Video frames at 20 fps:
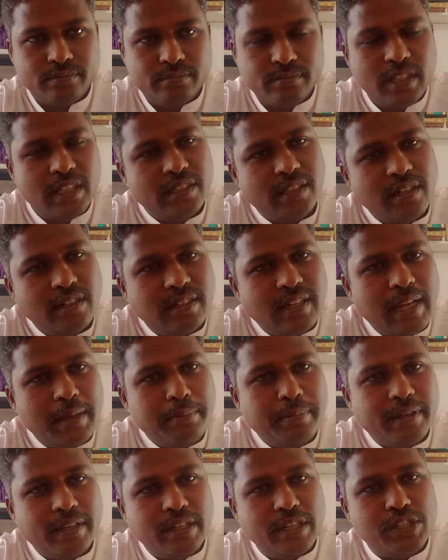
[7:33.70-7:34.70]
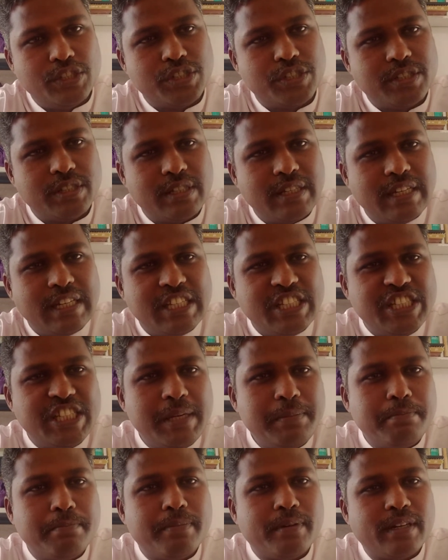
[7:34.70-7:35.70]
The third type is
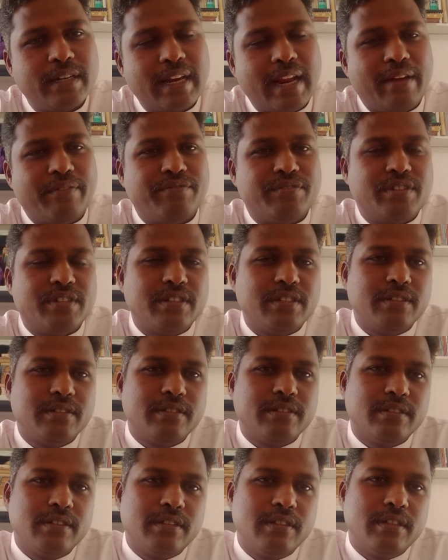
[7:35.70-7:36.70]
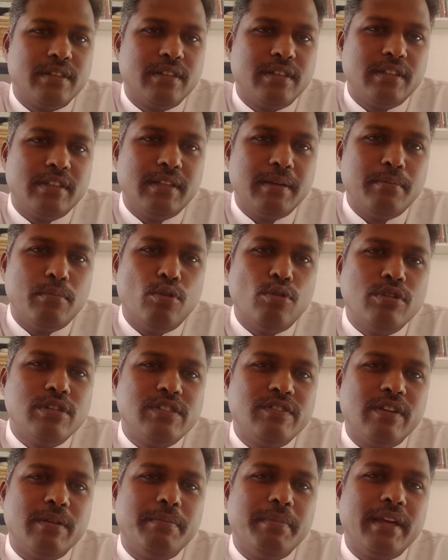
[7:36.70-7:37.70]
chip graft. The
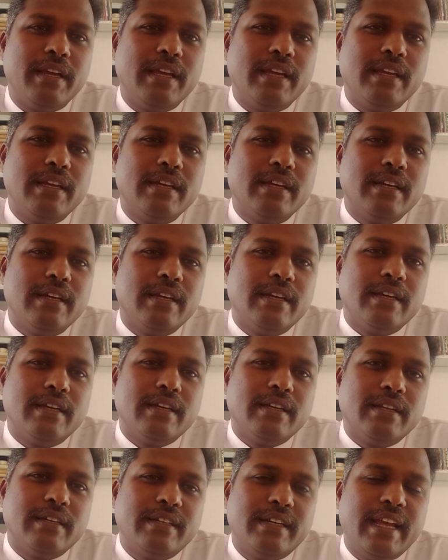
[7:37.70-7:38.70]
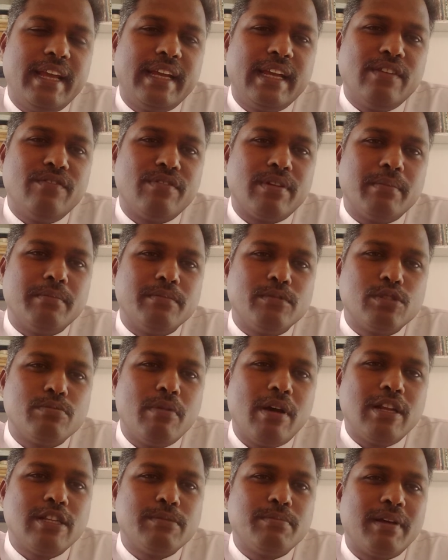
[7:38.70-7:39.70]
bones will be taken from
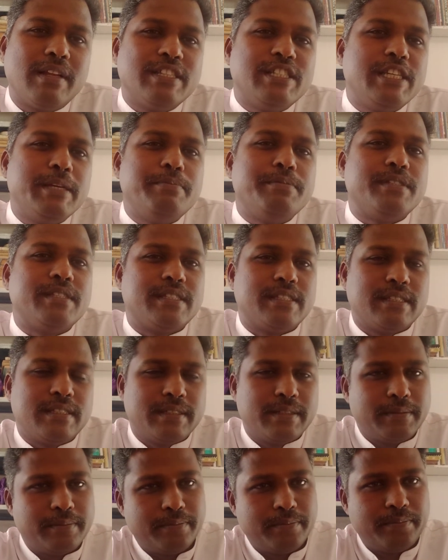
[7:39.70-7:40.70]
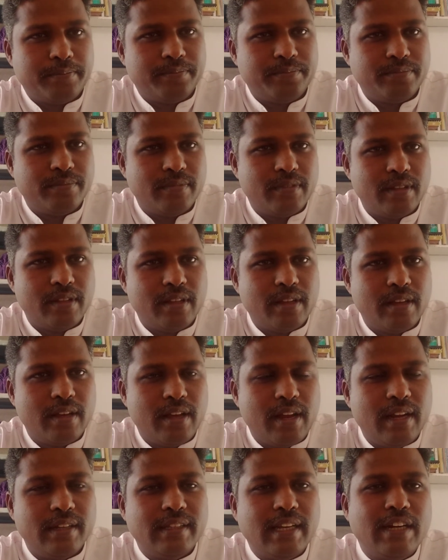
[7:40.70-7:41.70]
small chips
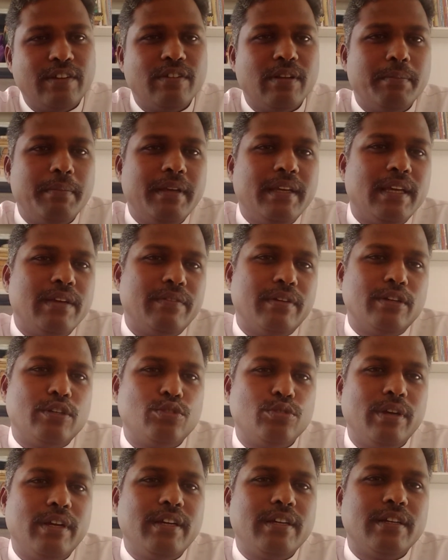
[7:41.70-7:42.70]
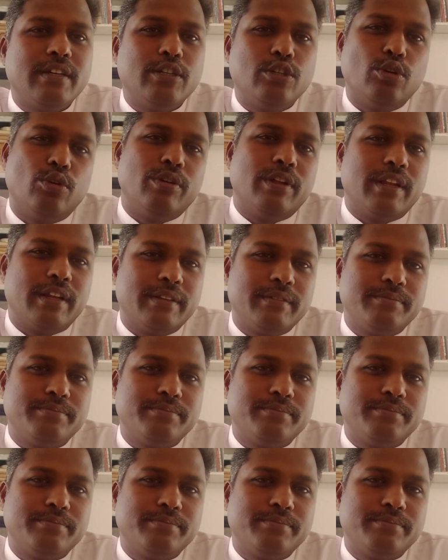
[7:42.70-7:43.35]
and that will be given to a donor.